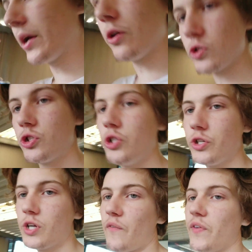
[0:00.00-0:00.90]
costs you
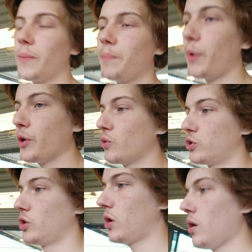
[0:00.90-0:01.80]
nothing but your
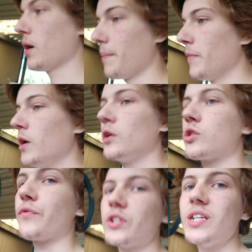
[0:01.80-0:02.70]
time.
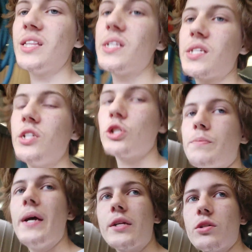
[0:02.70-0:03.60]
So if you did this in your
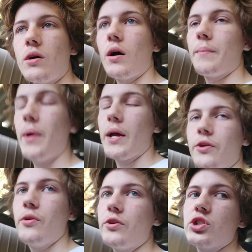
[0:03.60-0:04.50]
spare time and
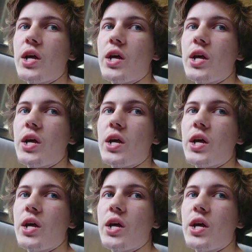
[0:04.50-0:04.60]
you just